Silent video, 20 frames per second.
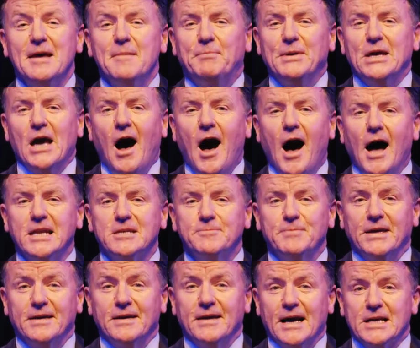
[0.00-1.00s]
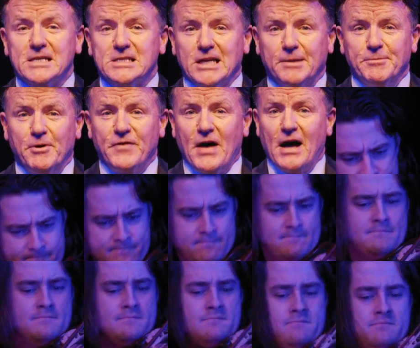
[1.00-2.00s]
Behind me are some of our
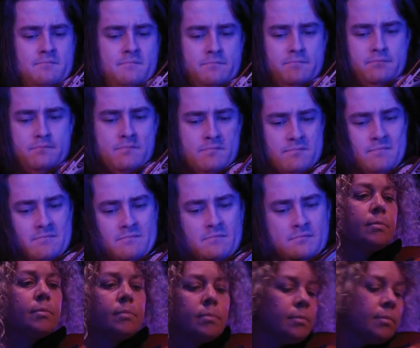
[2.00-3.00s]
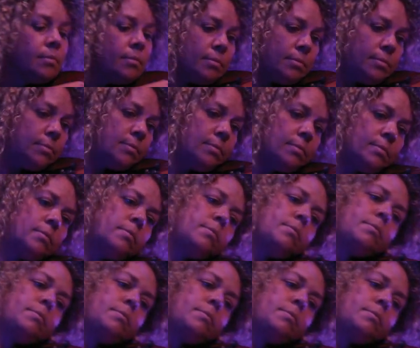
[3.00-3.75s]
talented Amadeus tutors who